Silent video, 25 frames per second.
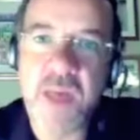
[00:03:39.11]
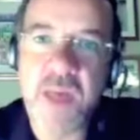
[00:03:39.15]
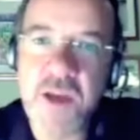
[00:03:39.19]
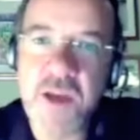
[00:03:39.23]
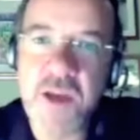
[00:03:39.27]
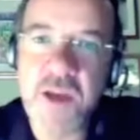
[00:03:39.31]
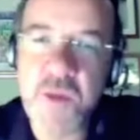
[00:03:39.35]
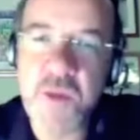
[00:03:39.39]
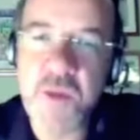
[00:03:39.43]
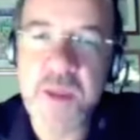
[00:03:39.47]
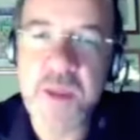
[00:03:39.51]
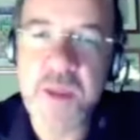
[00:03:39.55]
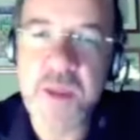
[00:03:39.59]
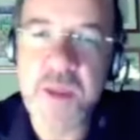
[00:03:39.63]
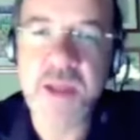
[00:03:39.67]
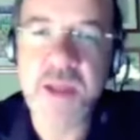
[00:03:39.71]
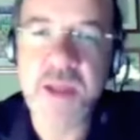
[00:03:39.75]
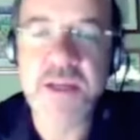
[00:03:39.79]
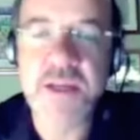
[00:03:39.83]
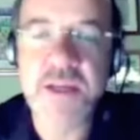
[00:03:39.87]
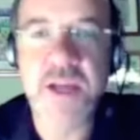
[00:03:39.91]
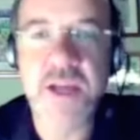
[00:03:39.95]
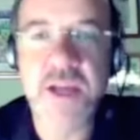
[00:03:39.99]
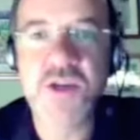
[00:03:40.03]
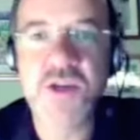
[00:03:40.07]
and you're paying
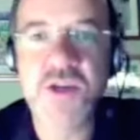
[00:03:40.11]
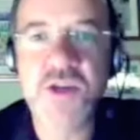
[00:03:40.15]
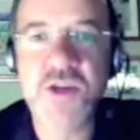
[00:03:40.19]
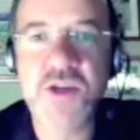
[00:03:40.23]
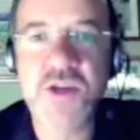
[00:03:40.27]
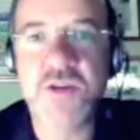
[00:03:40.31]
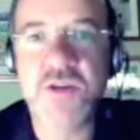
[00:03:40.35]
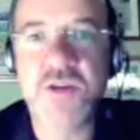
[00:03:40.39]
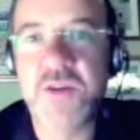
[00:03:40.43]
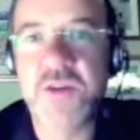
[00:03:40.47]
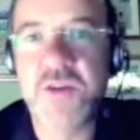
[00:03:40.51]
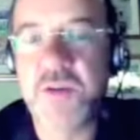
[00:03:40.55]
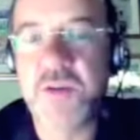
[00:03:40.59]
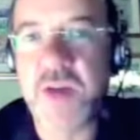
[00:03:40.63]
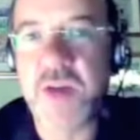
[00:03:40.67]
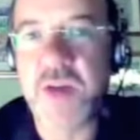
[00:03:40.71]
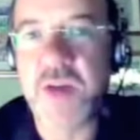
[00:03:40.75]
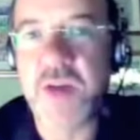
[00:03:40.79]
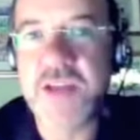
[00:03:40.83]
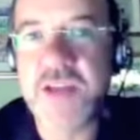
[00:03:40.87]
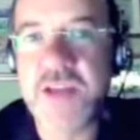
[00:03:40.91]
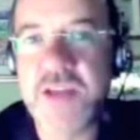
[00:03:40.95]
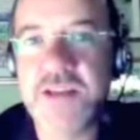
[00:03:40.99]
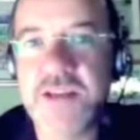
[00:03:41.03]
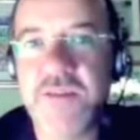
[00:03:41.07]
attention to the
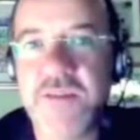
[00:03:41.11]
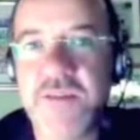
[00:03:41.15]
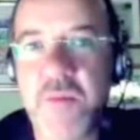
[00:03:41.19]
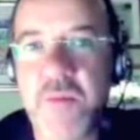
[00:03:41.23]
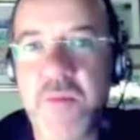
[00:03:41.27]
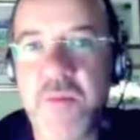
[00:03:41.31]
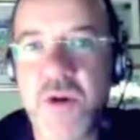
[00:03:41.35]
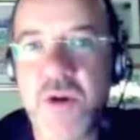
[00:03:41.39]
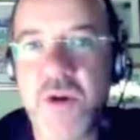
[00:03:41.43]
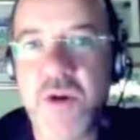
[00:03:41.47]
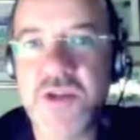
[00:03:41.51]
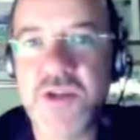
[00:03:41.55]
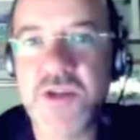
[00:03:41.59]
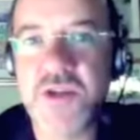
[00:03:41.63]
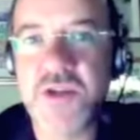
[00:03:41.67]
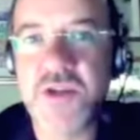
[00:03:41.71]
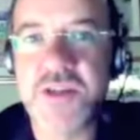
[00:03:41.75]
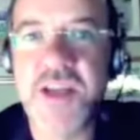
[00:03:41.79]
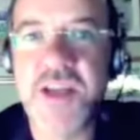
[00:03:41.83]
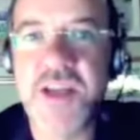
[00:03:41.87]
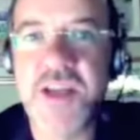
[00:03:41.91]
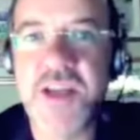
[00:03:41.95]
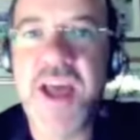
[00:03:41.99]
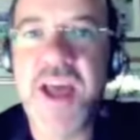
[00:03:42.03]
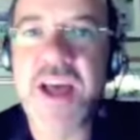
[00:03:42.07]
arising of
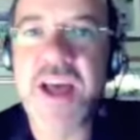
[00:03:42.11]
emotions,